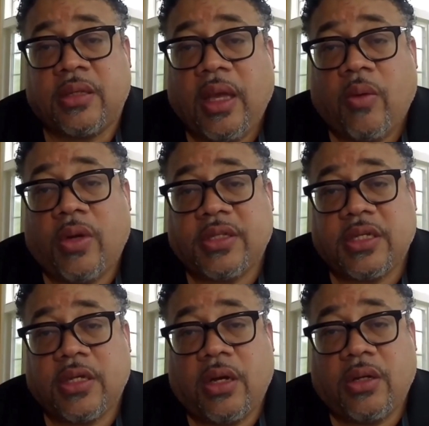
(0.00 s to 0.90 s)
once it
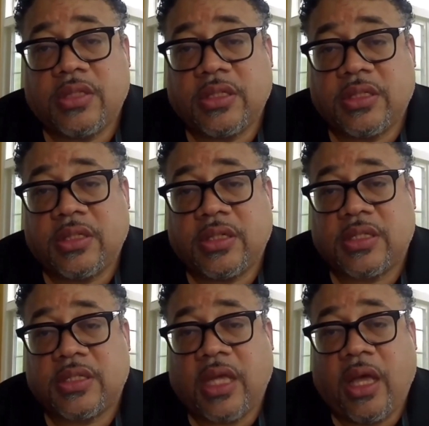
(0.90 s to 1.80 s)
goes into the
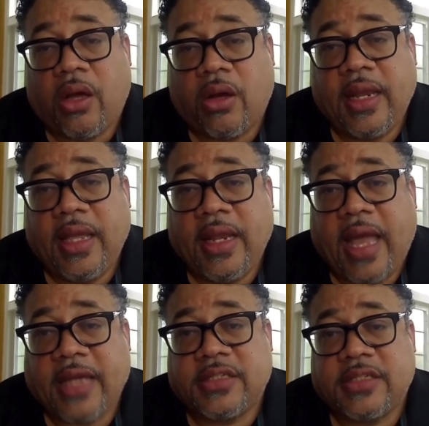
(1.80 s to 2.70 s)
cell, it actually